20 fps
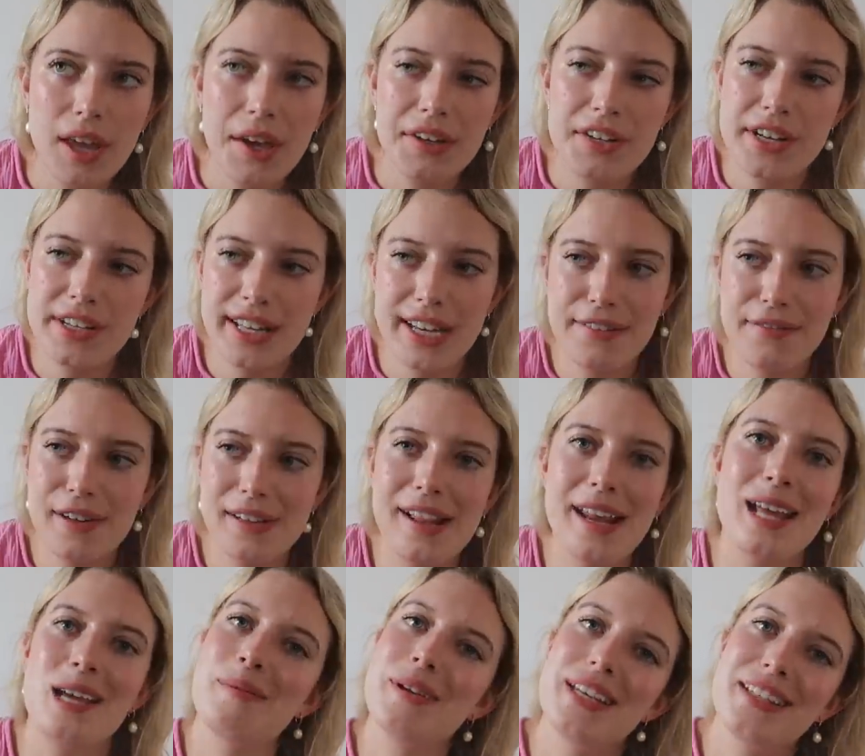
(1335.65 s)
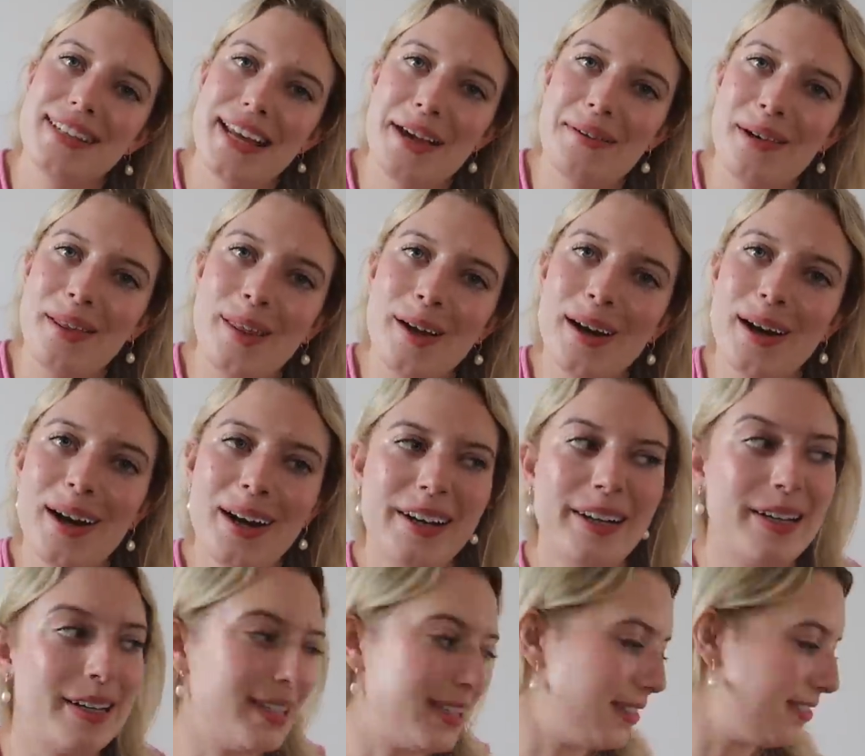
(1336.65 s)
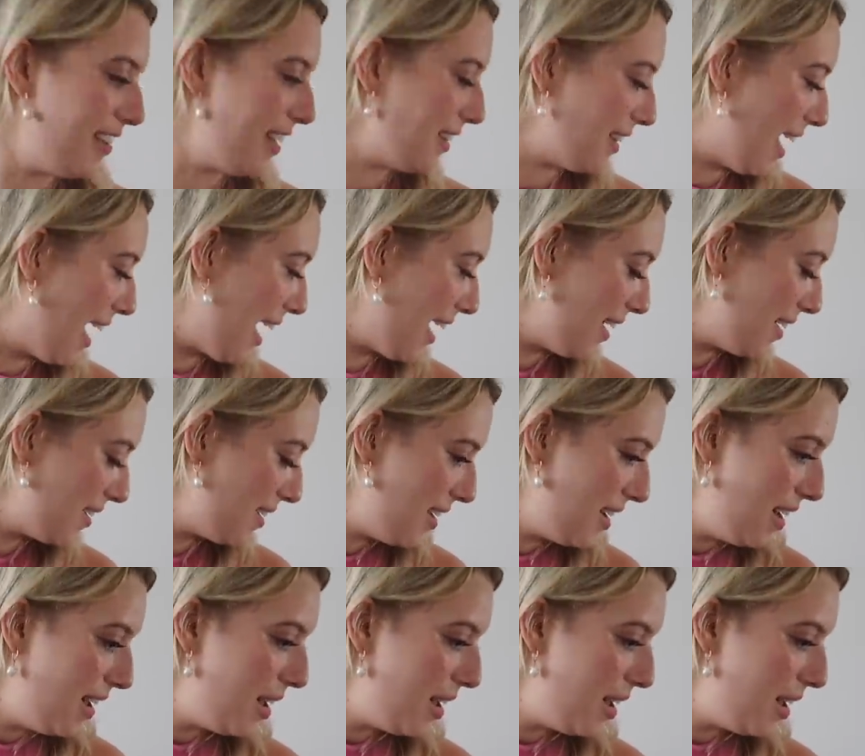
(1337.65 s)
just like for letting me stay with her and stuff like that.